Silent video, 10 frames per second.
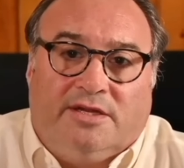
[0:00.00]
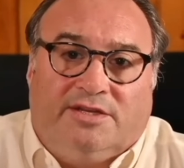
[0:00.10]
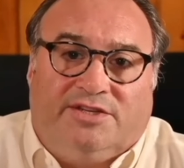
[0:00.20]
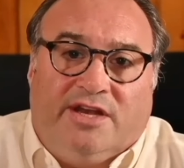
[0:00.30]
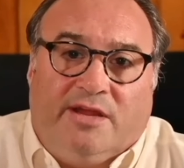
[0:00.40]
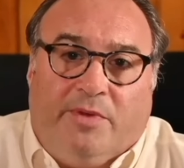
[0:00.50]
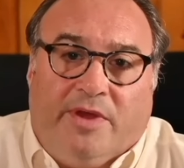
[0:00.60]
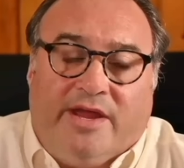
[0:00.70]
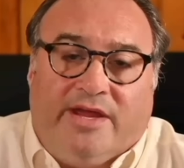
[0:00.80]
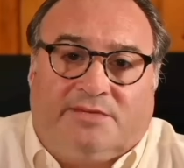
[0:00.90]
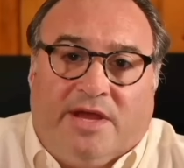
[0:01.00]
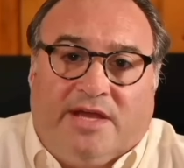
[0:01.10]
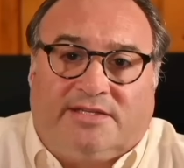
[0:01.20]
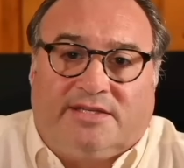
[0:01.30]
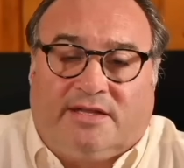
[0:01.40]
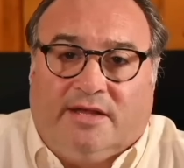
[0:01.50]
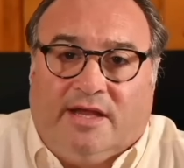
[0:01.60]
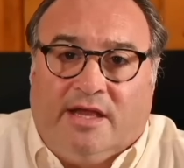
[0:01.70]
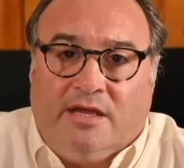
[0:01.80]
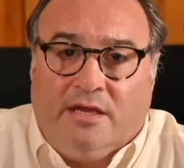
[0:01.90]
The GDP is
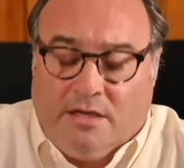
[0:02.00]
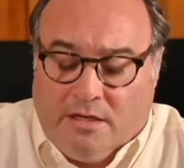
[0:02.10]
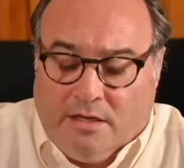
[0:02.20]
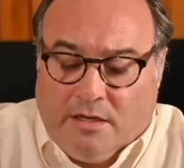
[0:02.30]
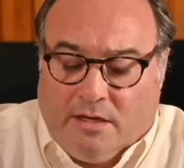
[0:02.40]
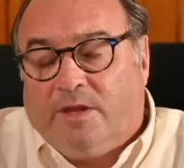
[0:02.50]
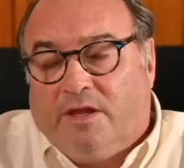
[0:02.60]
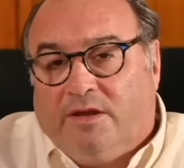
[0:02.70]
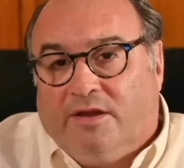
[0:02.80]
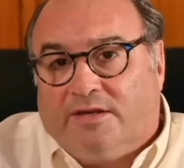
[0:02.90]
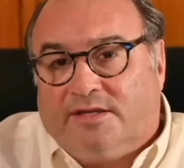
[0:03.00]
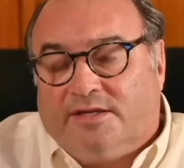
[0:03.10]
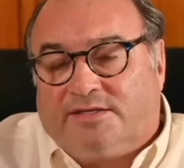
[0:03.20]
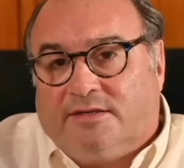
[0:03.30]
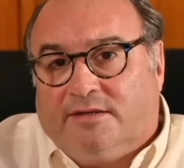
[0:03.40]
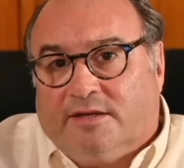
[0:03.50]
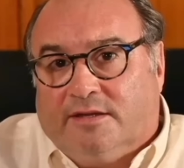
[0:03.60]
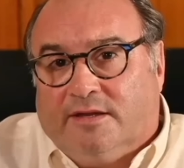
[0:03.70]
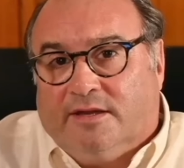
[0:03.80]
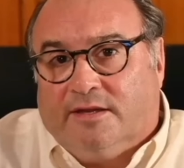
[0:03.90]
basically the the
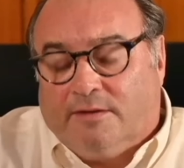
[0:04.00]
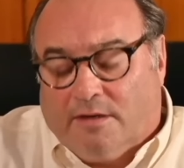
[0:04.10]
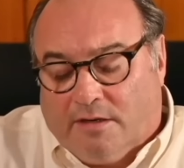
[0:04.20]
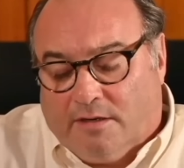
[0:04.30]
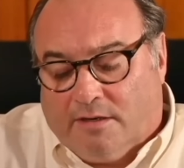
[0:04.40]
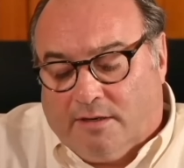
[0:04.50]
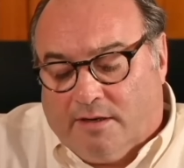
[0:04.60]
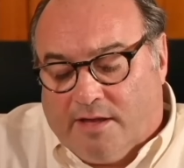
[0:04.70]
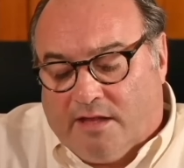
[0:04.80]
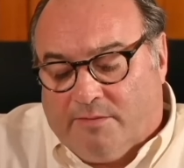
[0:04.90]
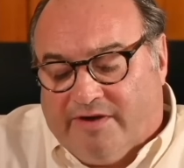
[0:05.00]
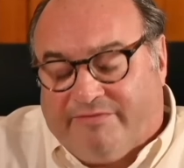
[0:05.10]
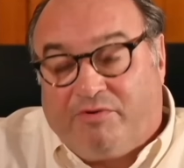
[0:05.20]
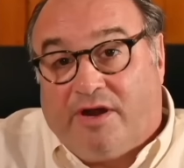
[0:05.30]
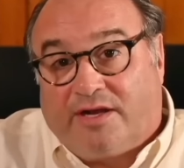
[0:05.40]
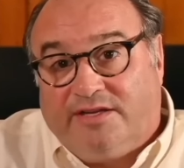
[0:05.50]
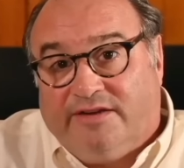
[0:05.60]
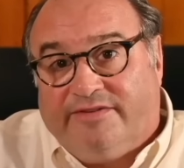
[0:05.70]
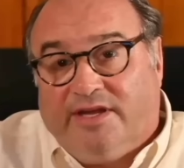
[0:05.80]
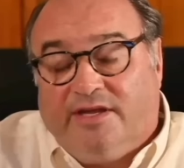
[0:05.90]
the the element of
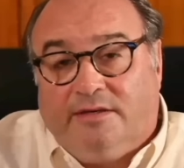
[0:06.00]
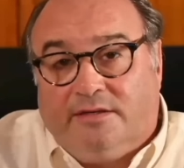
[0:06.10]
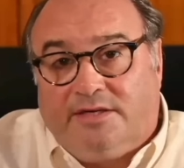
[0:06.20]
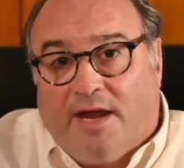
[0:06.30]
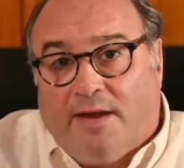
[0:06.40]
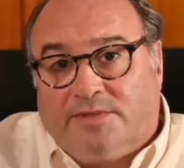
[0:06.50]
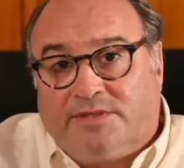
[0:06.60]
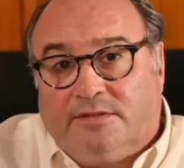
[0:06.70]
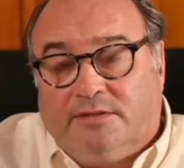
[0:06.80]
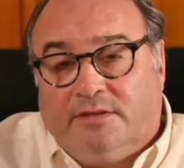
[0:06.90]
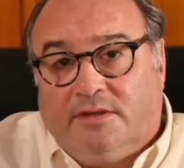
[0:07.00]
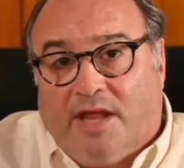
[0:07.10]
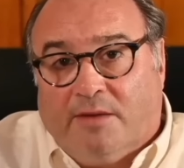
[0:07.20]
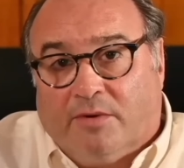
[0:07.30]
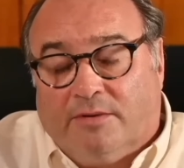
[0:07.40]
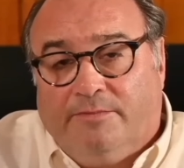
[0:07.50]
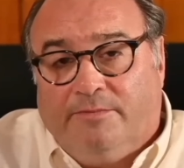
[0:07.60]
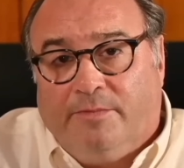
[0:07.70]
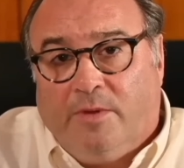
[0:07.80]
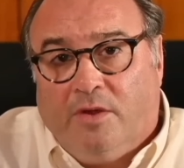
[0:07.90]
productivity times labor,
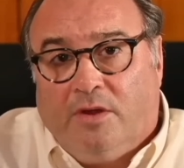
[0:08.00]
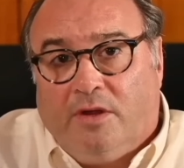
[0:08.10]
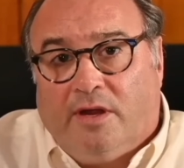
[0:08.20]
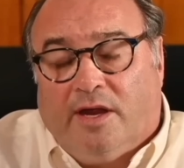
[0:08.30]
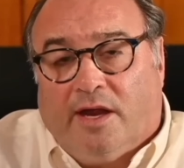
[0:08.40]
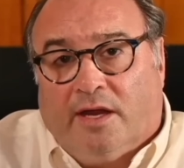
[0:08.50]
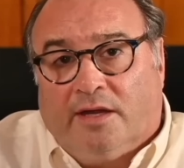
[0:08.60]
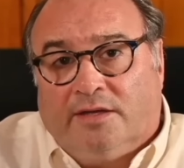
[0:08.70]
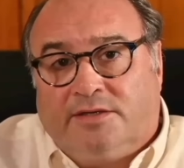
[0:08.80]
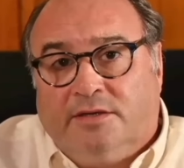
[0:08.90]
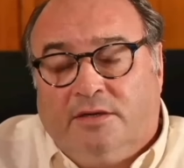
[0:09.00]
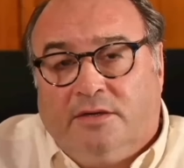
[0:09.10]
and